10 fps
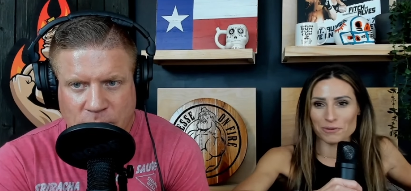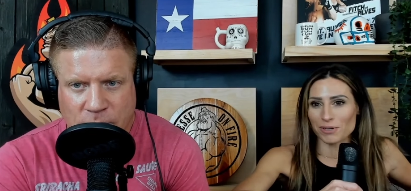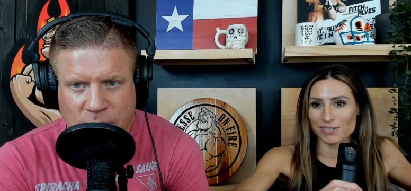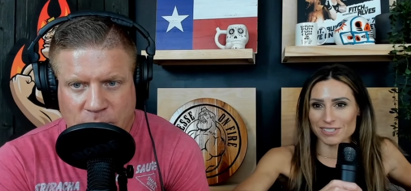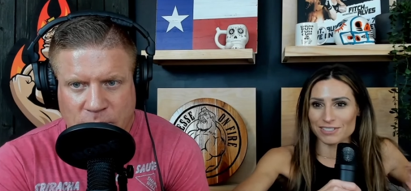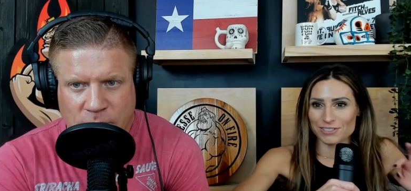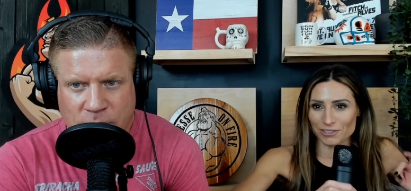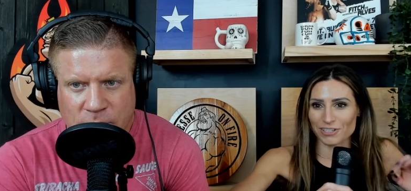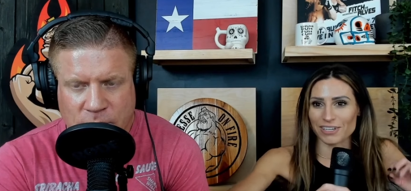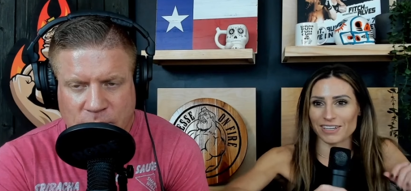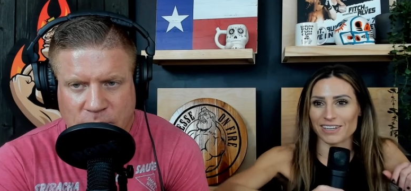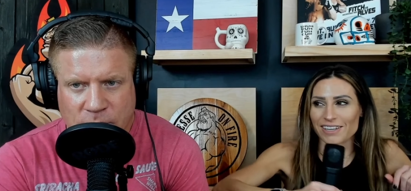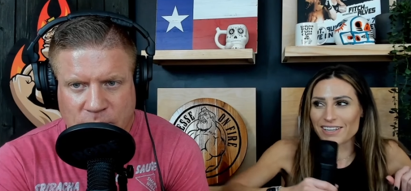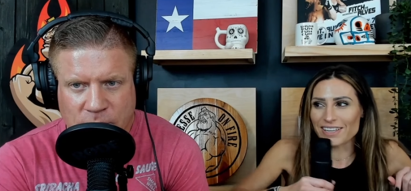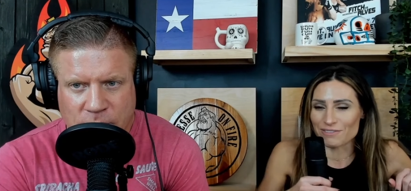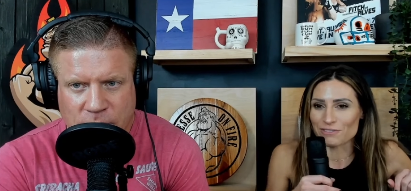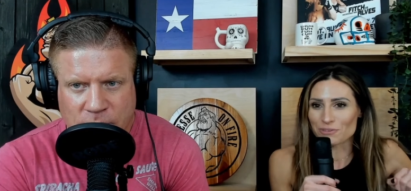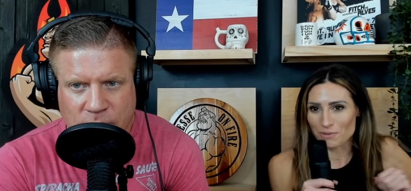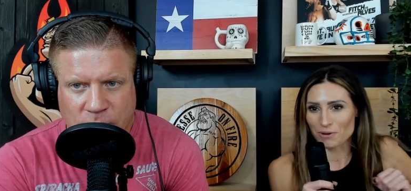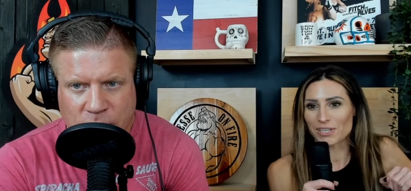Speaker 1: person to look even
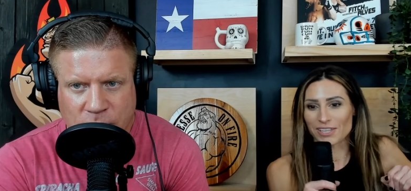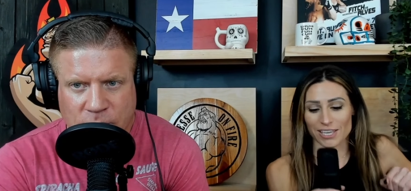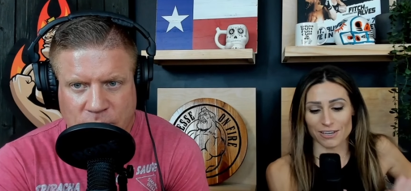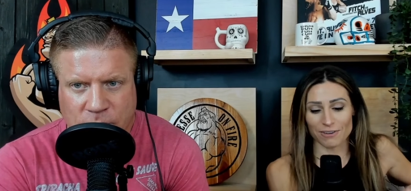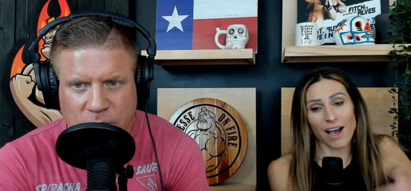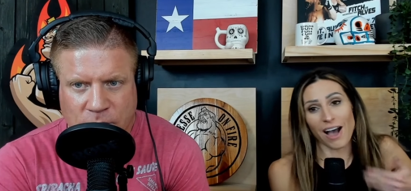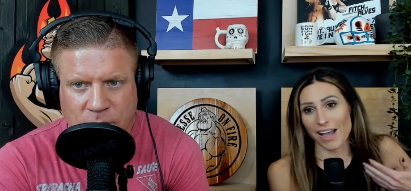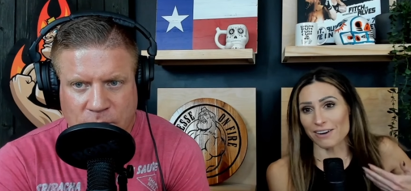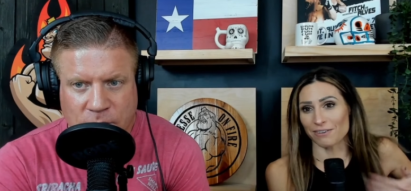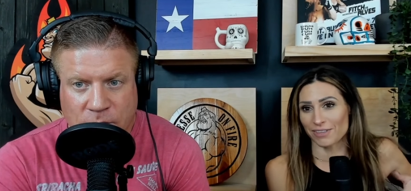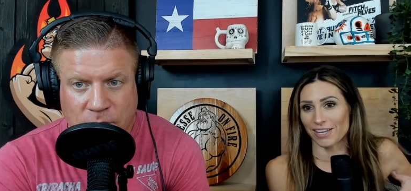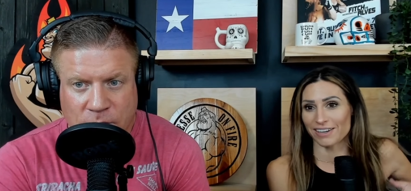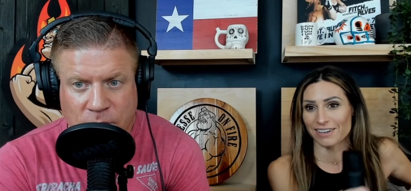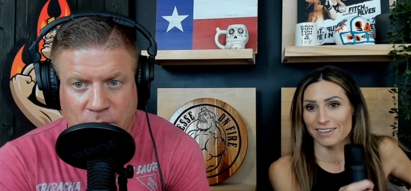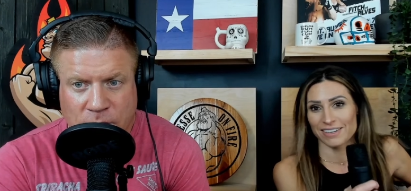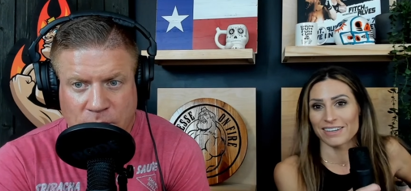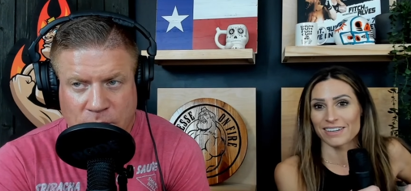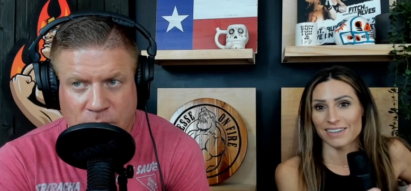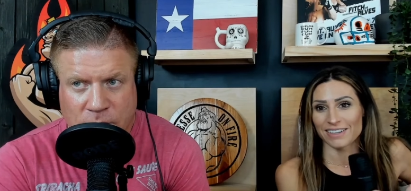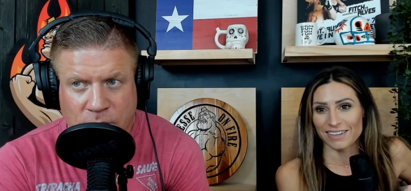remotely like you. I don't think.
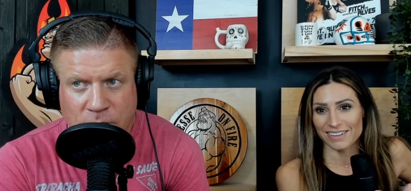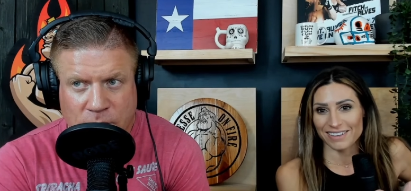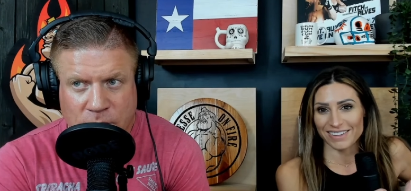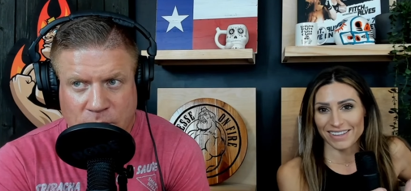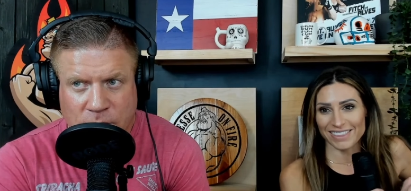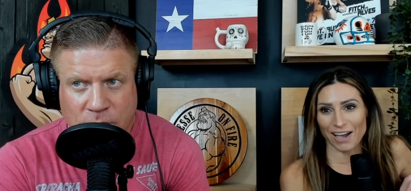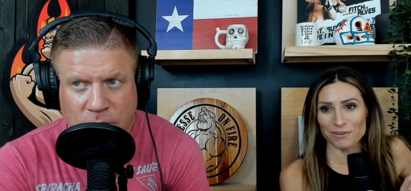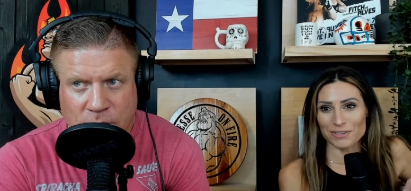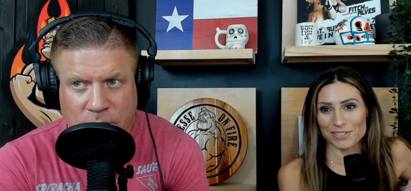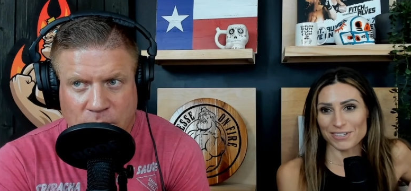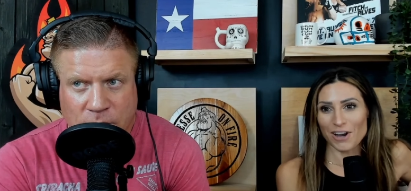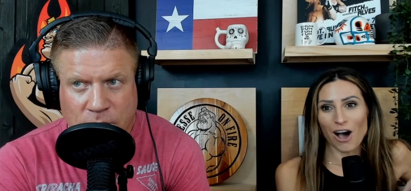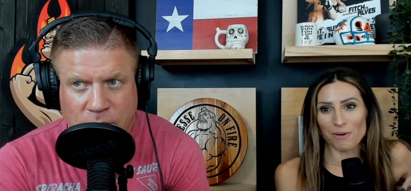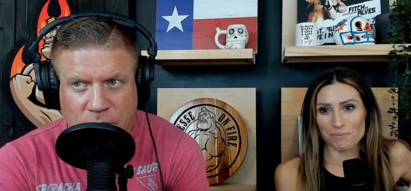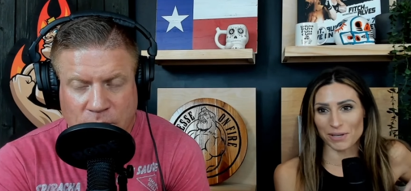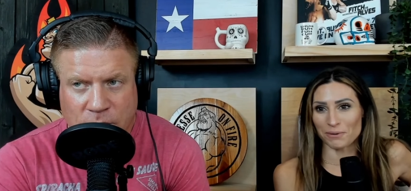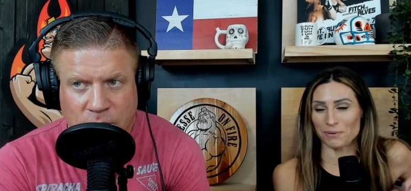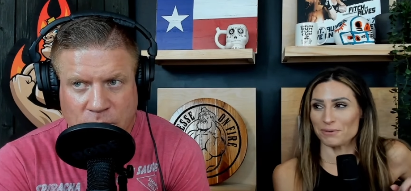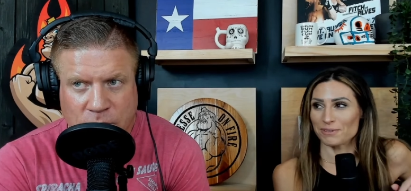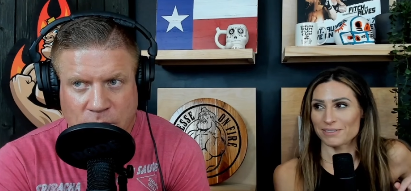Like that would not be
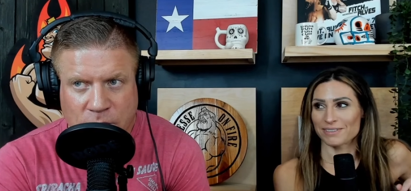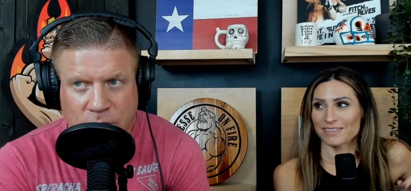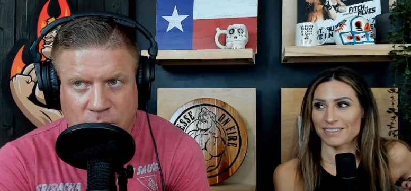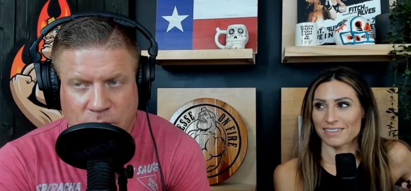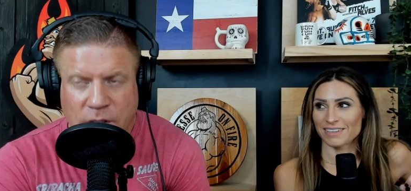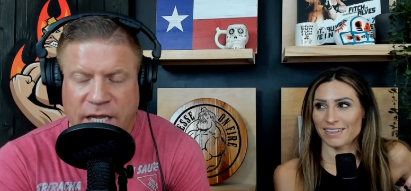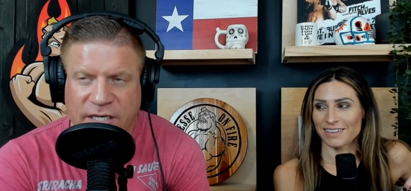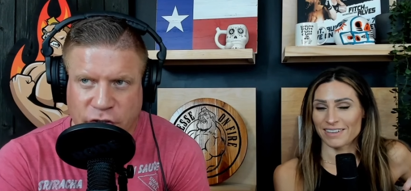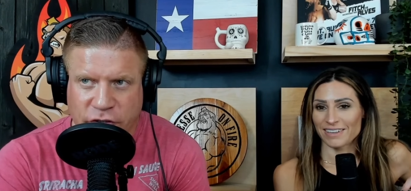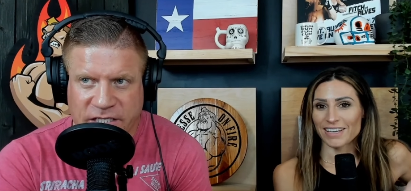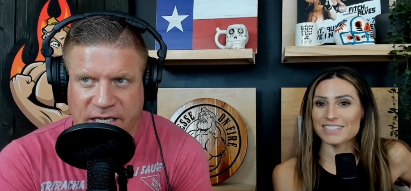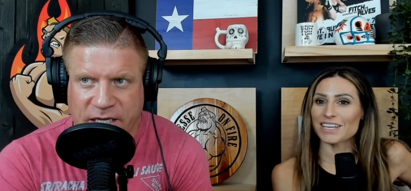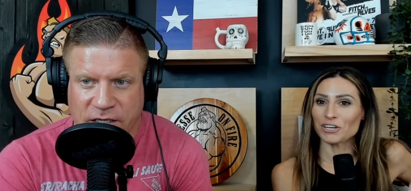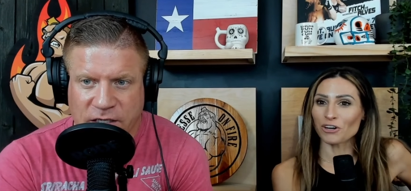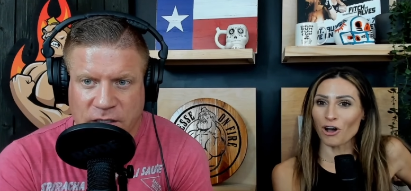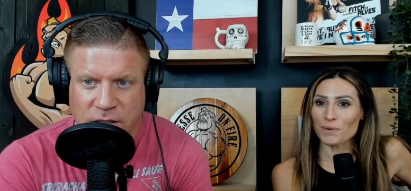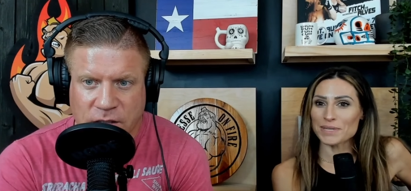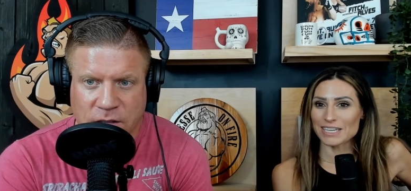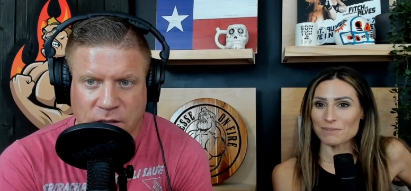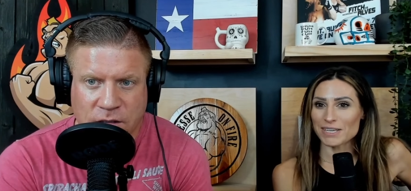cool. Interesting. Because then you're
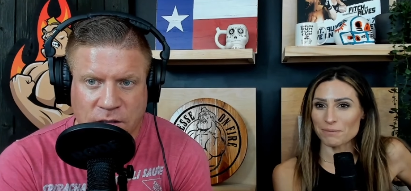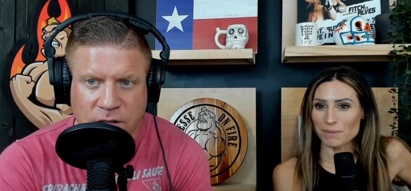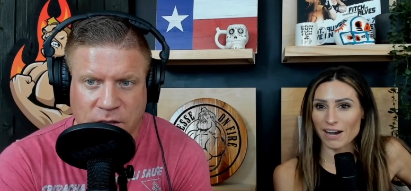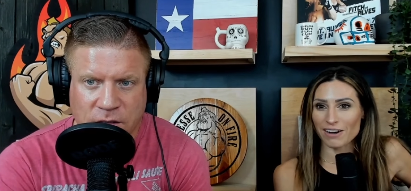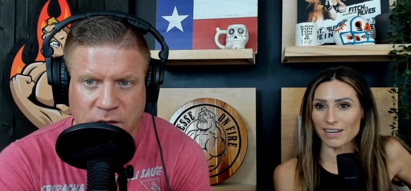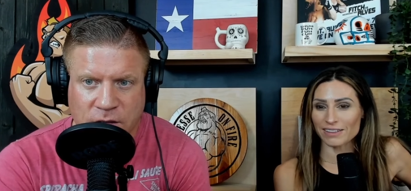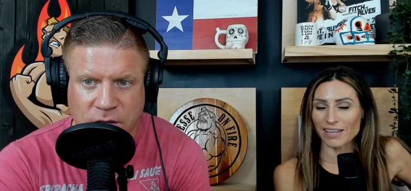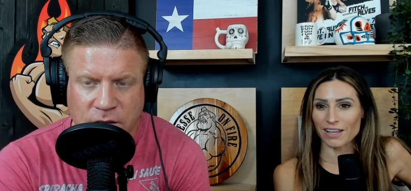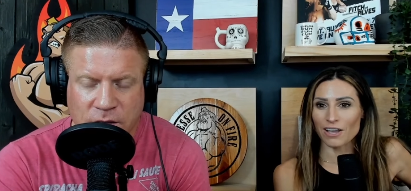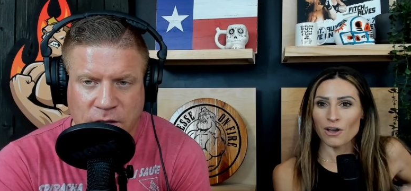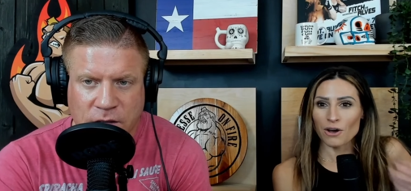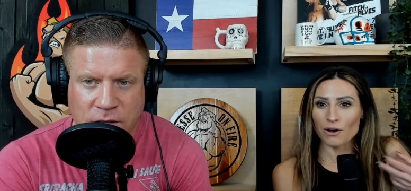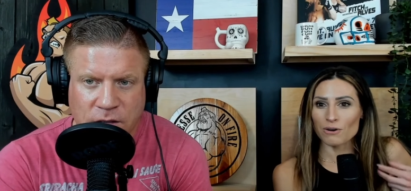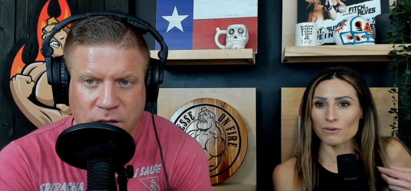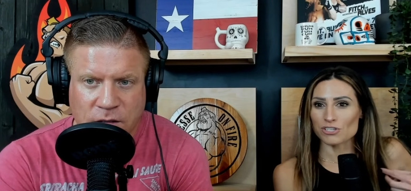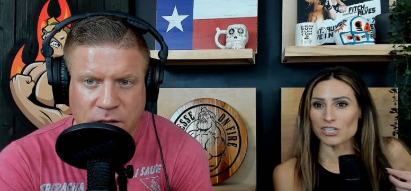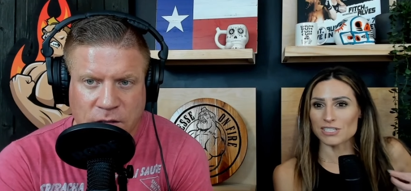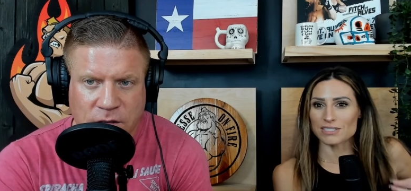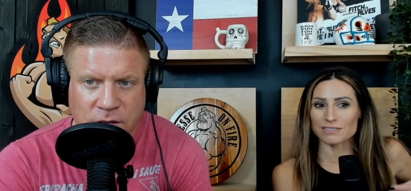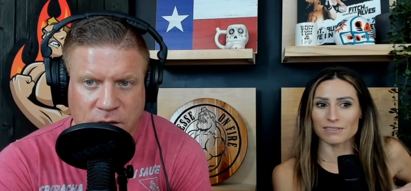always going to be comparing, like, oh,
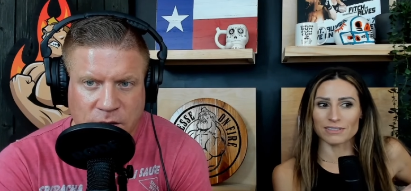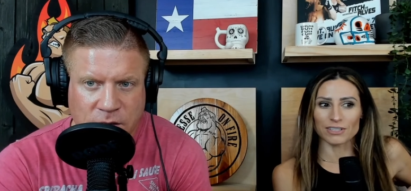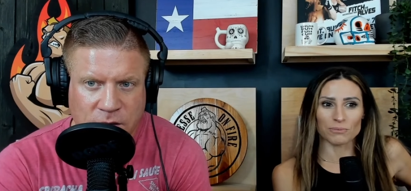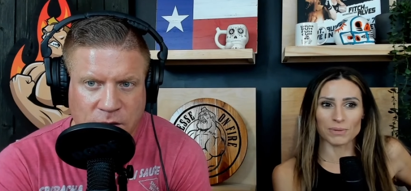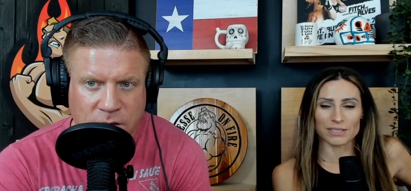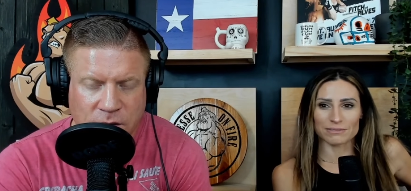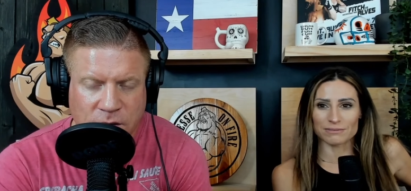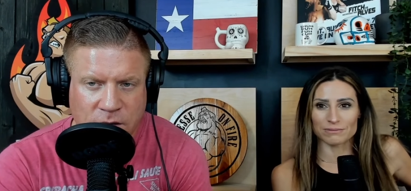she's a little bit